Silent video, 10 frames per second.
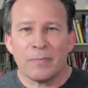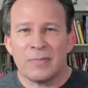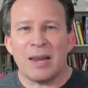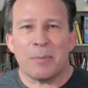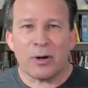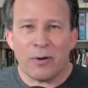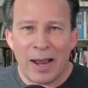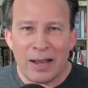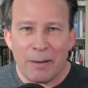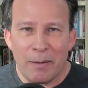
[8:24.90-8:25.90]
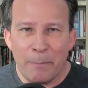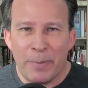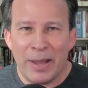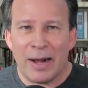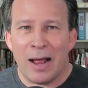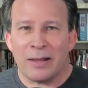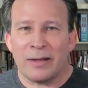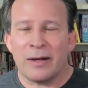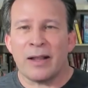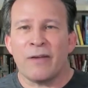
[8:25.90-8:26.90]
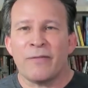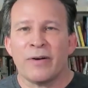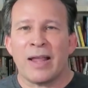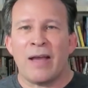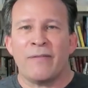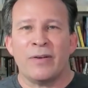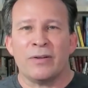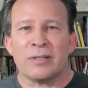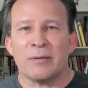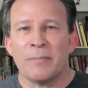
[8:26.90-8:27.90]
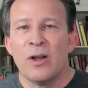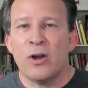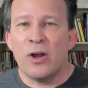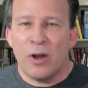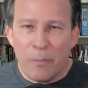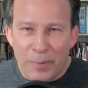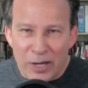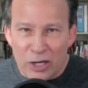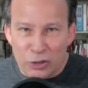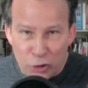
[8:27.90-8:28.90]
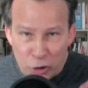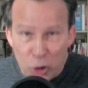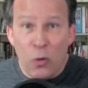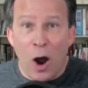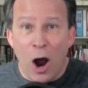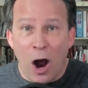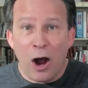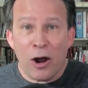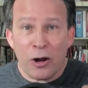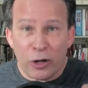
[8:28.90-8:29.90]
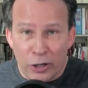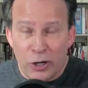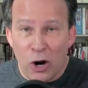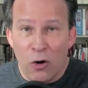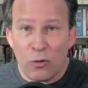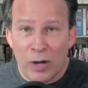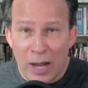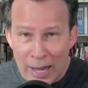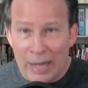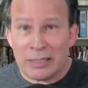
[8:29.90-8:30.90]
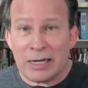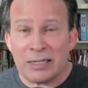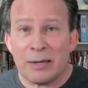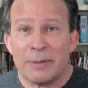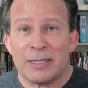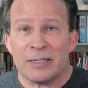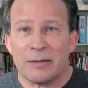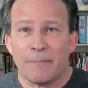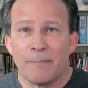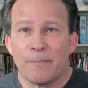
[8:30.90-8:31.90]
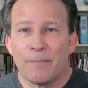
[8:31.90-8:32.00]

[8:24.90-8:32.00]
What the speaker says: Democrat Ben Allen and Governor Gavin Newsom, because you all condone anti-Semitism.